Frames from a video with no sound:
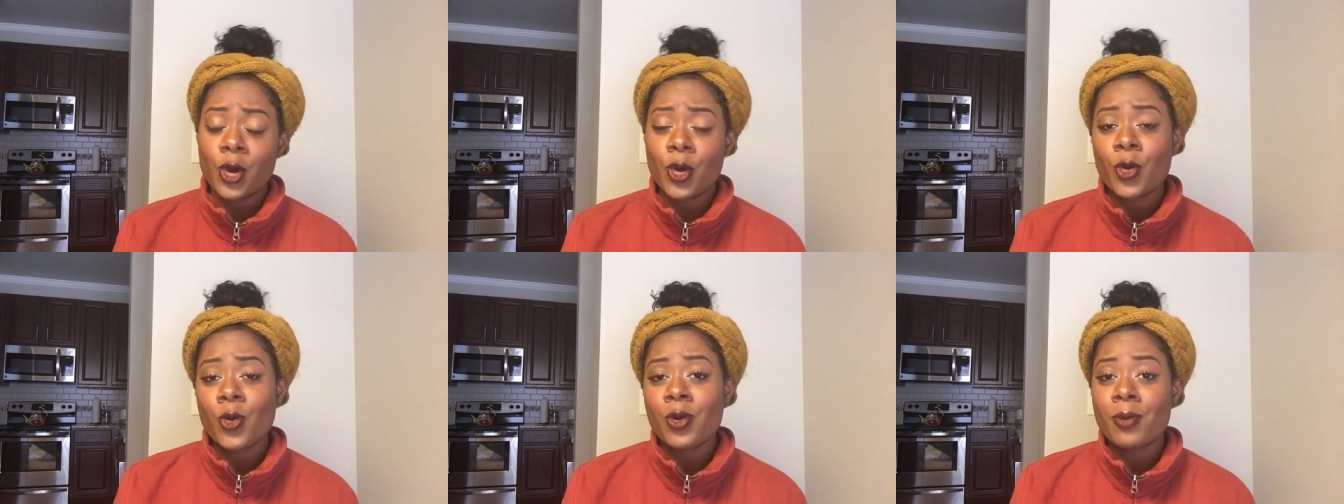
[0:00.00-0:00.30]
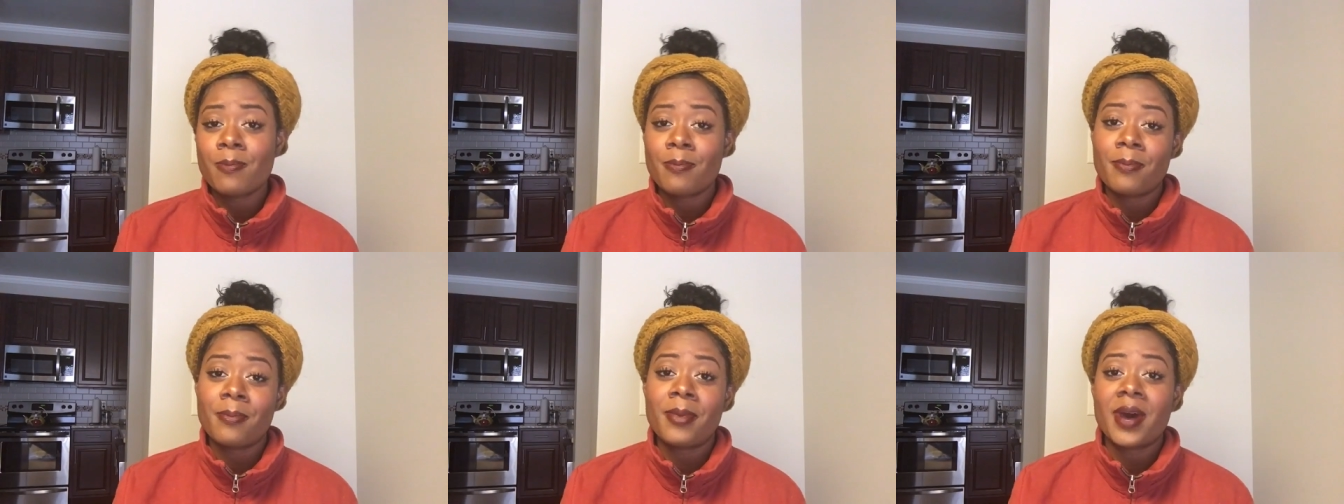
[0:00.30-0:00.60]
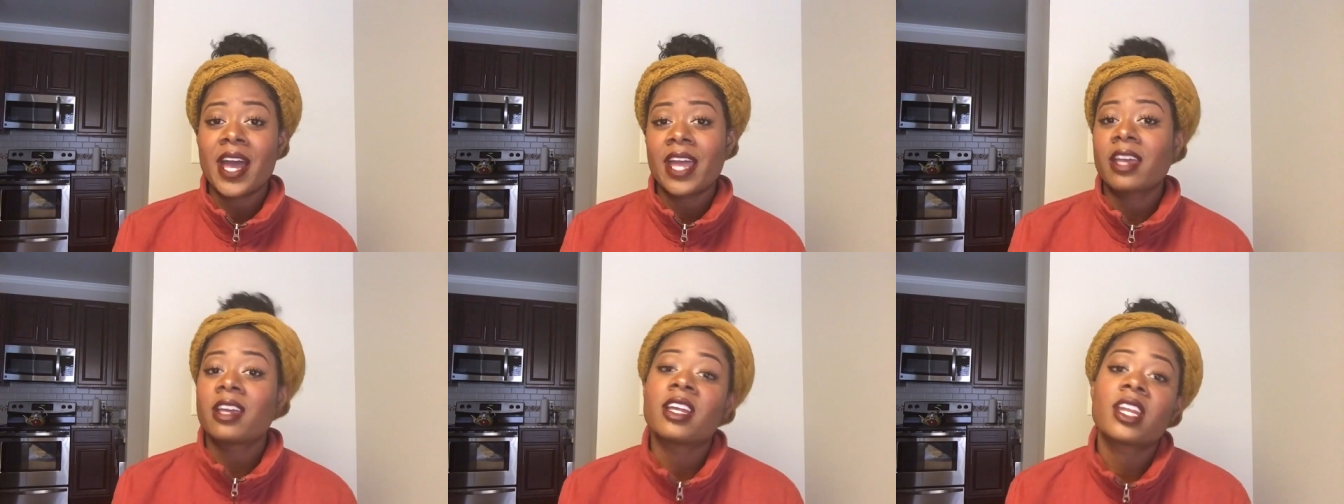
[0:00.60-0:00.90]
Oh
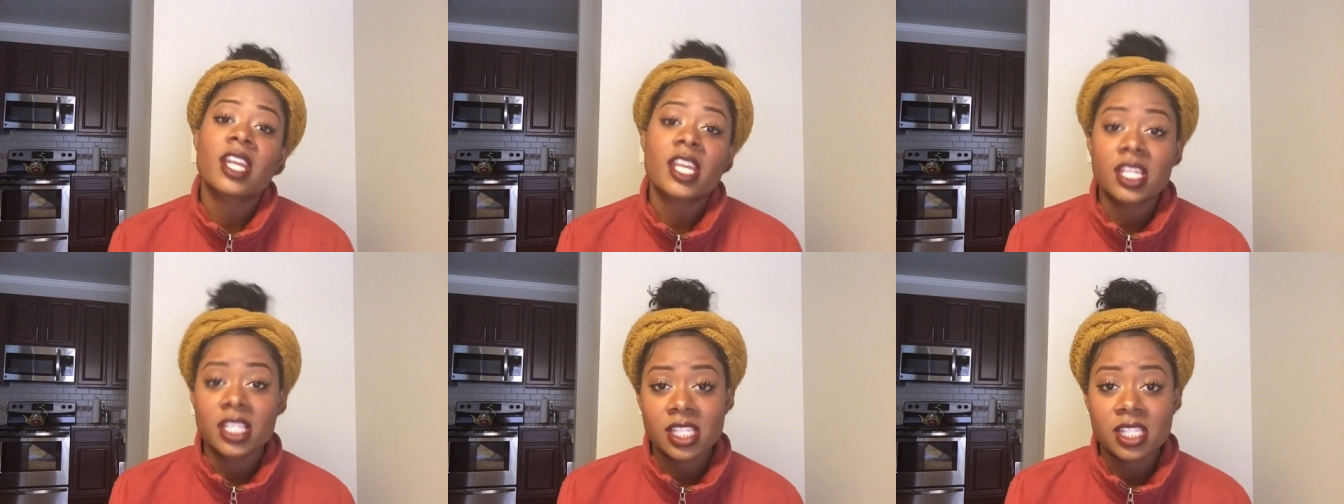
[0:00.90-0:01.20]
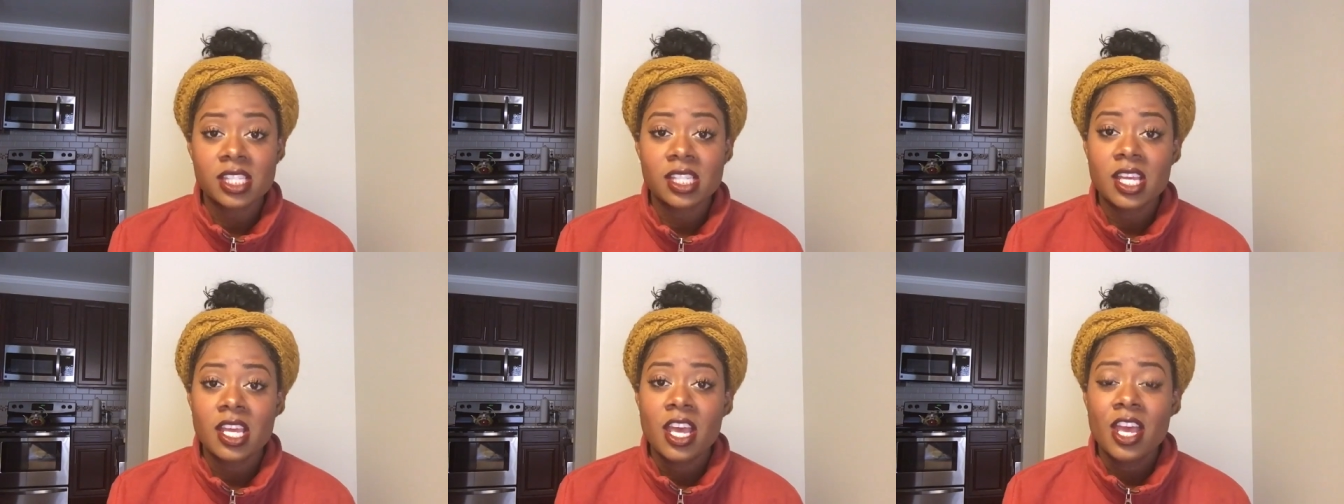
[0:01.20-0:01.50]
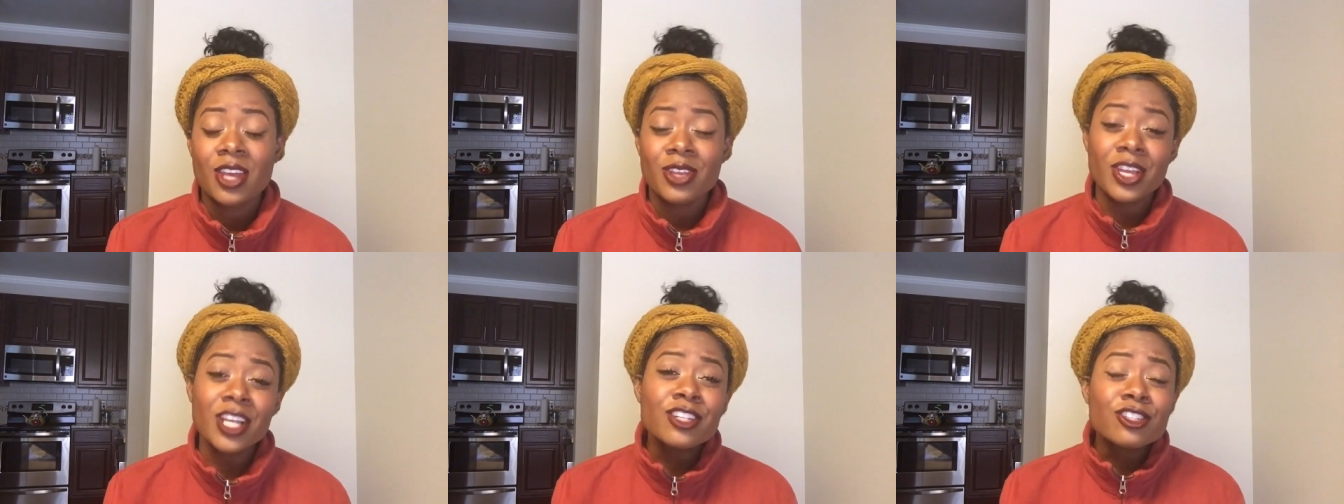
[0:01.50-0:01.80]
my goodness.
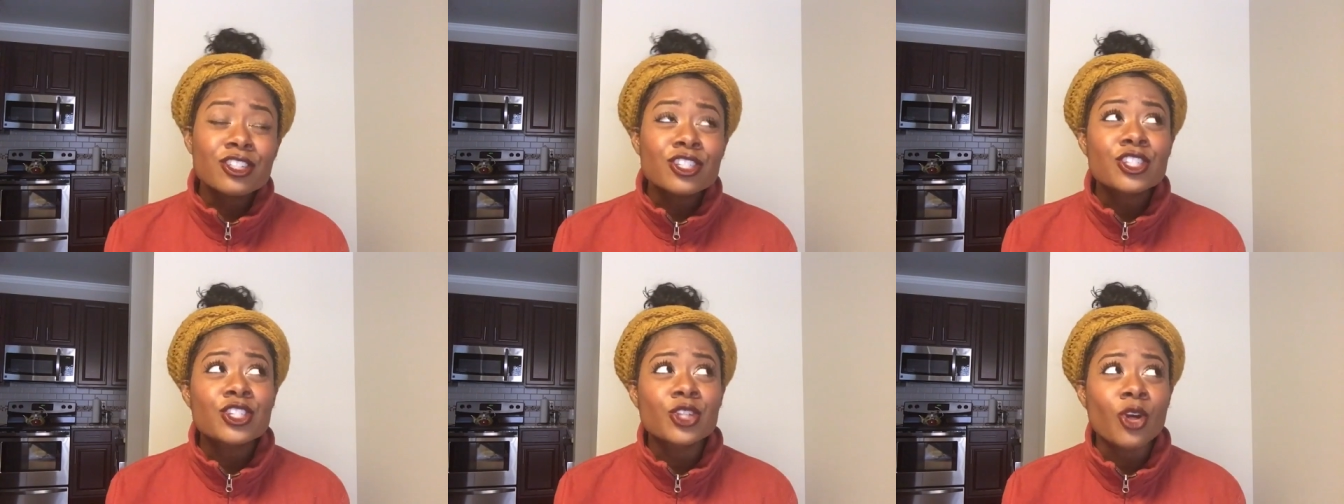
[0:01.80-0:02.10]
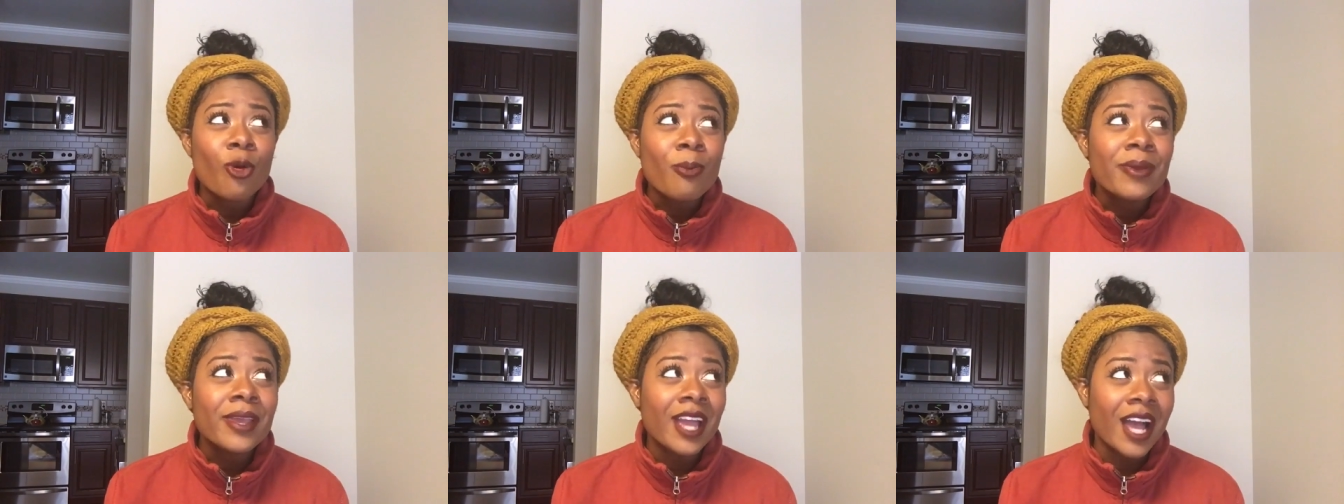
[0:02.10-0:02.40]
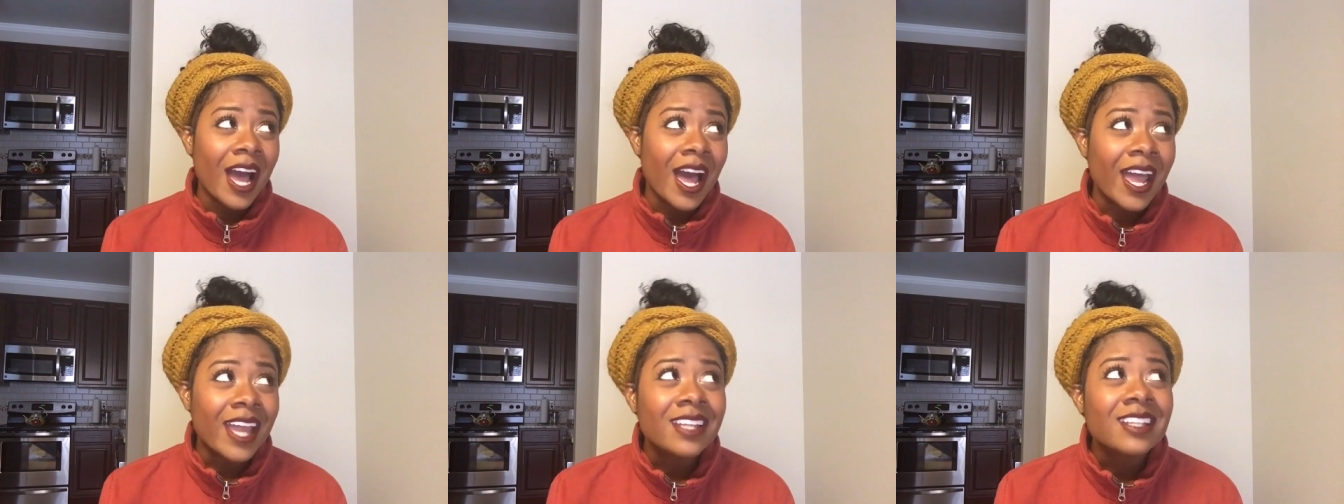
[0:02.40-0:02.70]
You guys are so
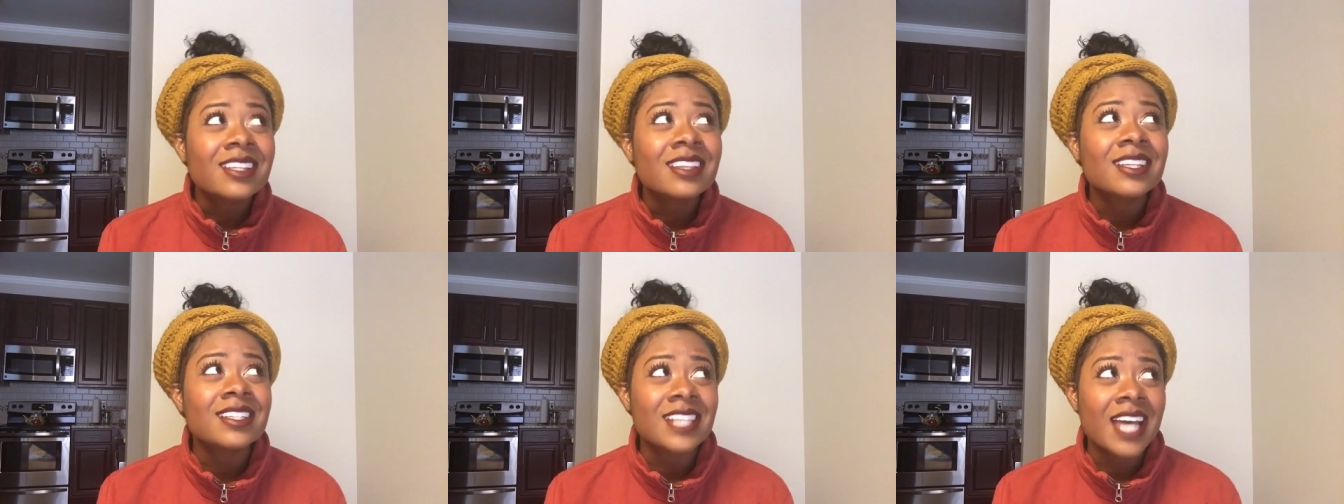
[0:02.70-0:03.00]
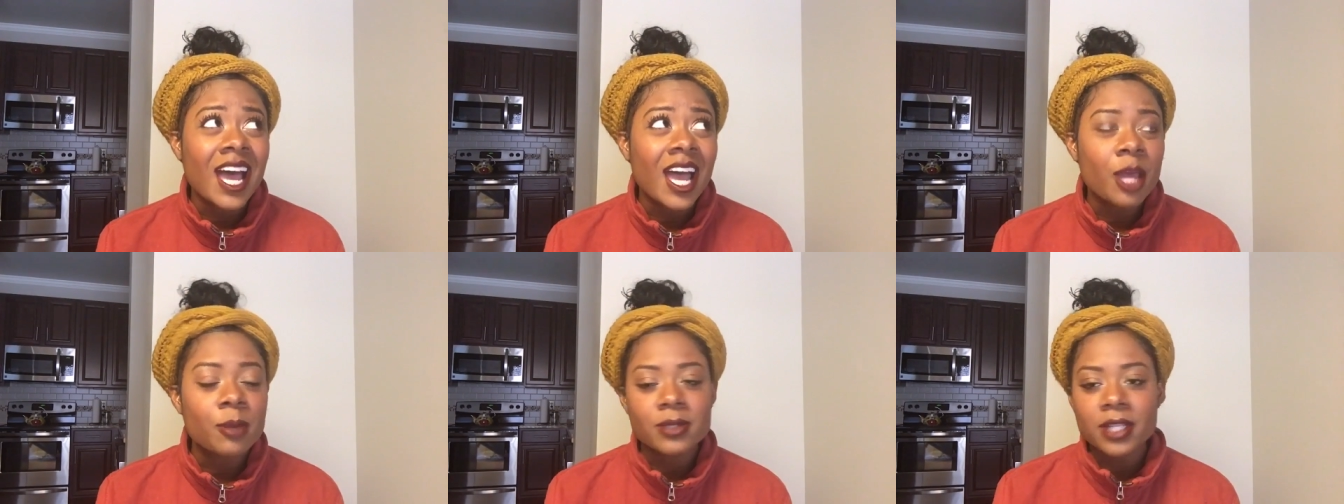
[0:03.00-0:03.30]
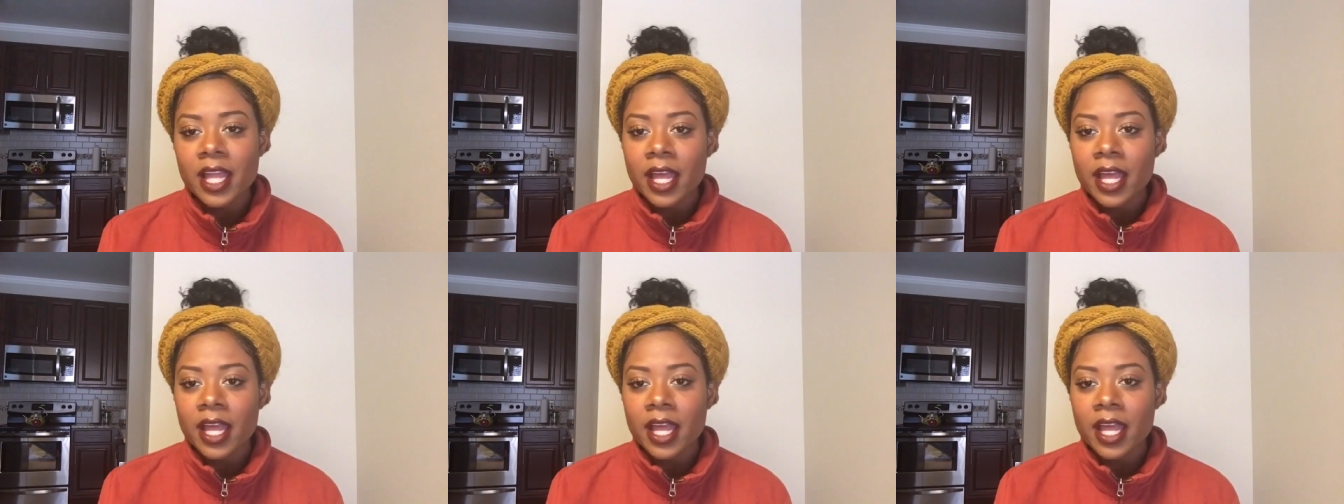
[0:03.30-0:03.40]
behind in the times.